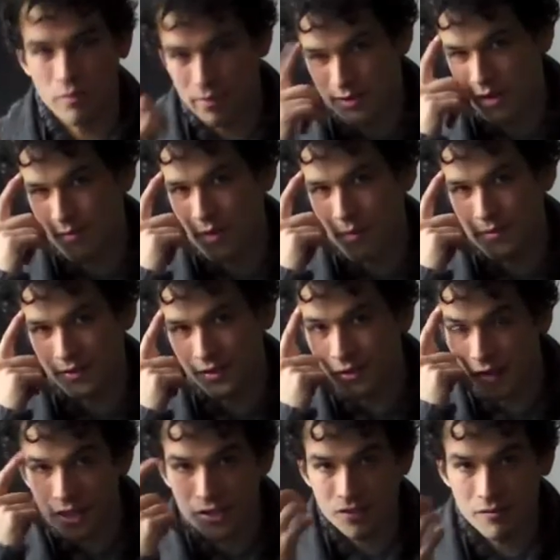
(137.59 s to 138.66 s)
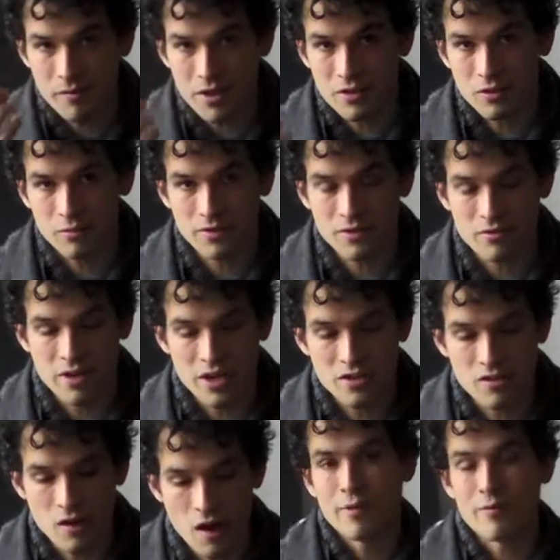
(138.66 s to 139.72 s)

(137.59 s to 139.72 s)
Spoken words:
It's all about misdirection, mental misdirection.